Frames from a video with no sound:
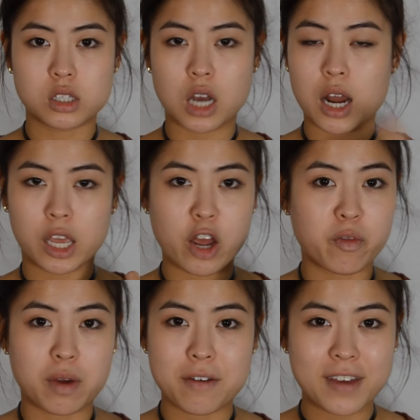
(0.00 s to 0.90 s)
dotting it over
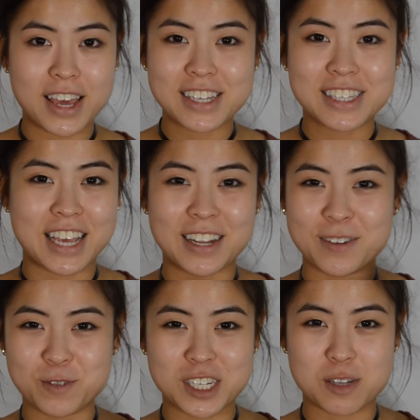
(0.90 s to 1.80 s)
my face
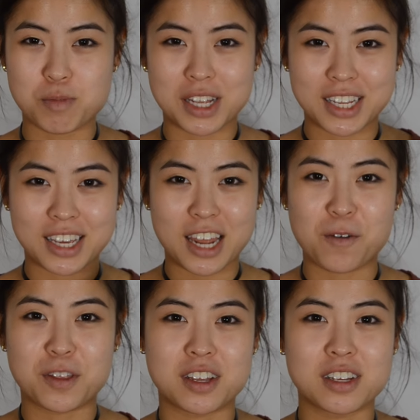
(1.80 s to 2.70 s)
and just blending it out
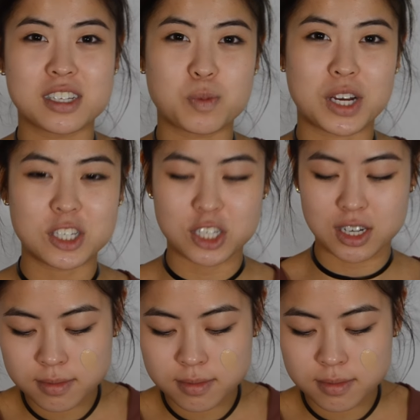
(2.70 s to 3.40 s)
with a sponge.